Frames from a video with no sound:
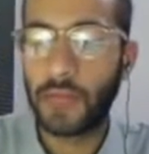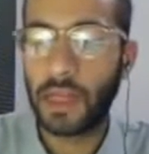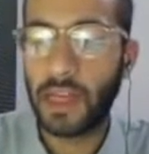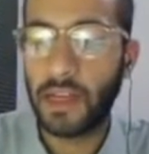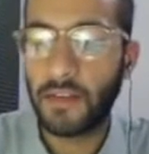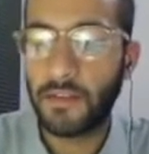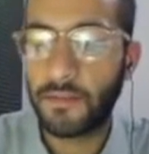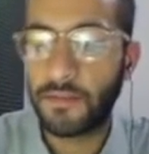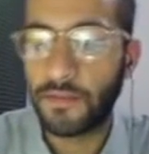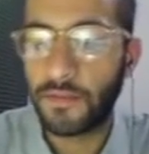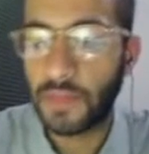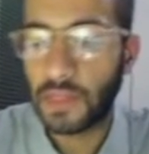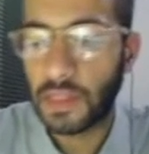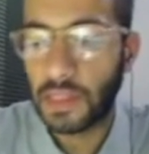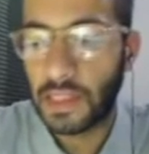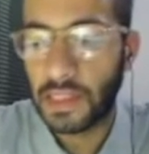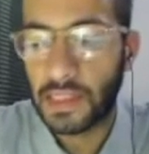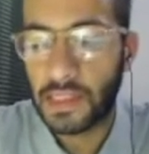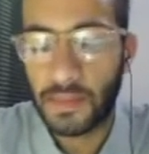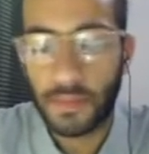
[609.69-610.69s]
have
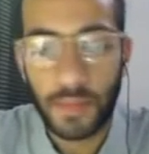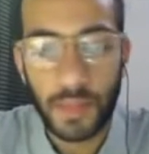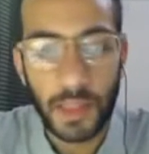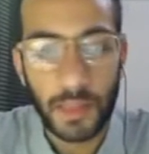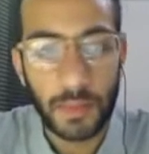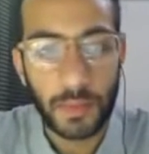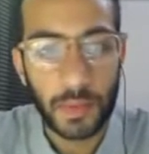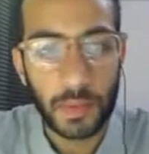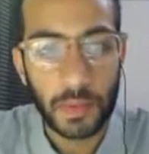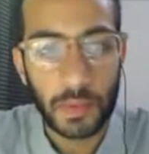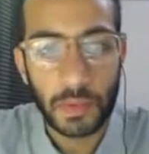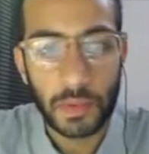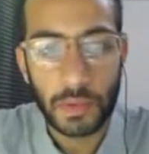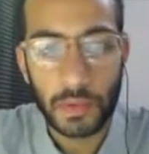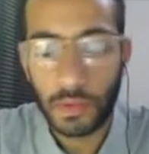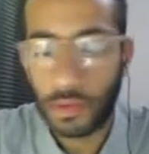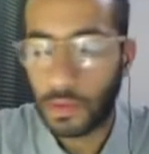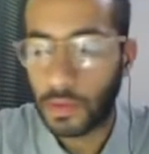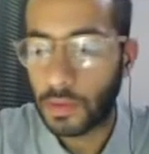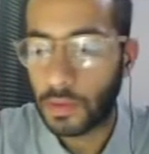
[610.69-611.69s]
less
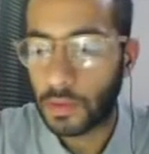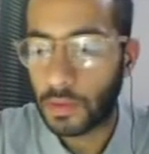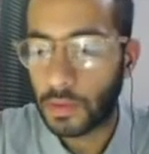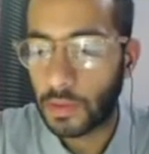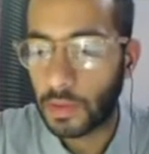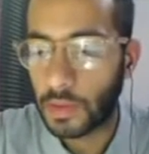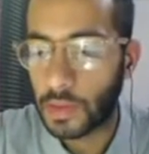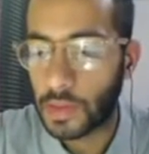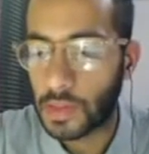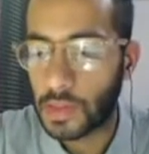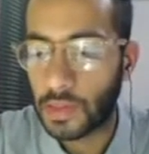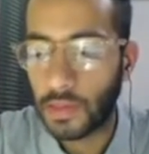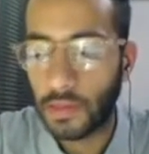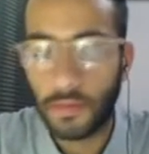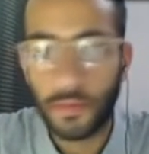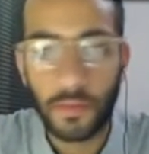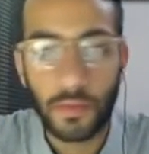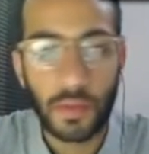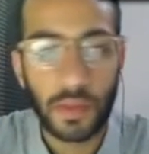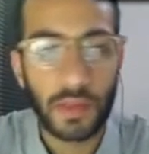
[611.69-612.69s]
people, let's
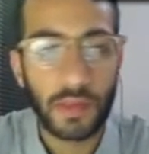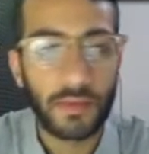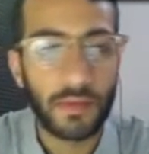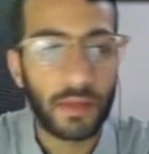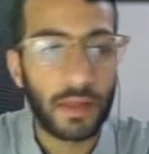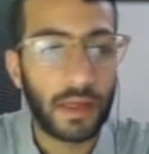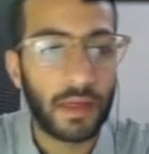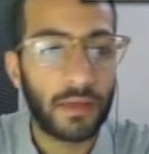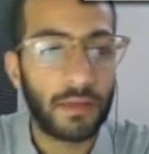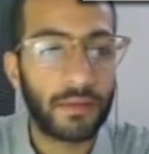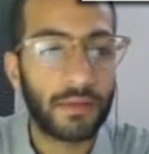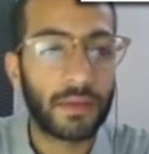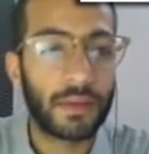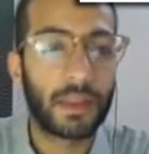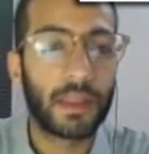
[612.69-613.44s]
say 45